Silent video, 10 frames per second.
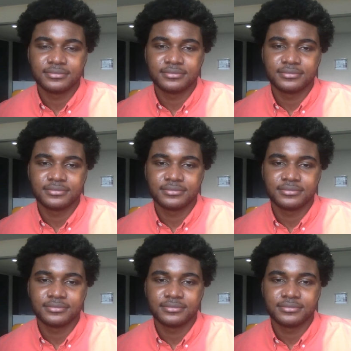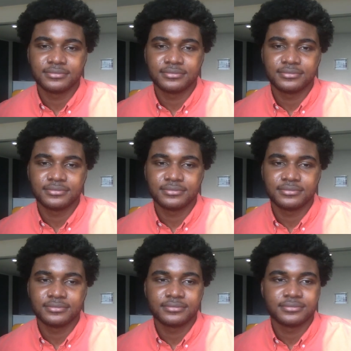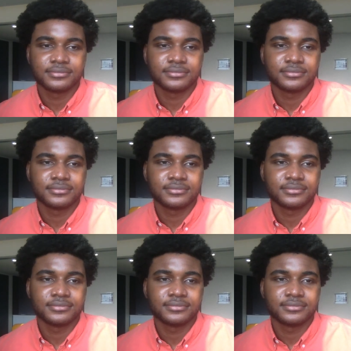Nothing is said.